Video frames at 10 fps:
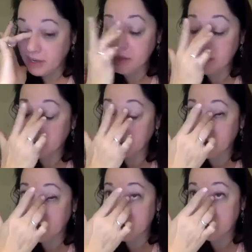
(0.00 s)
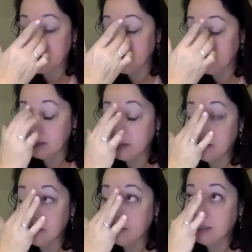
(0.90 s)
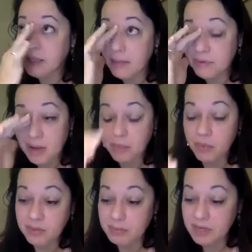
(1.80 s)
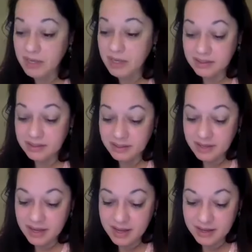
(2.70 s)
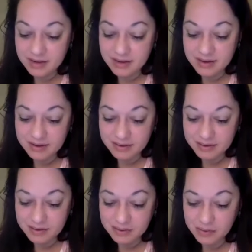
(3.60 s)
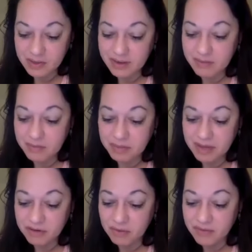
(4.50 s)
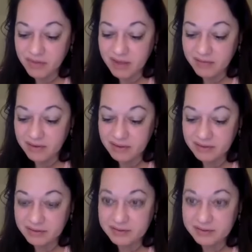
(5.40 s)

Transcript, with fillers: and then I'm going to take my laptop with me, and uh, we're going to have the pleasure of having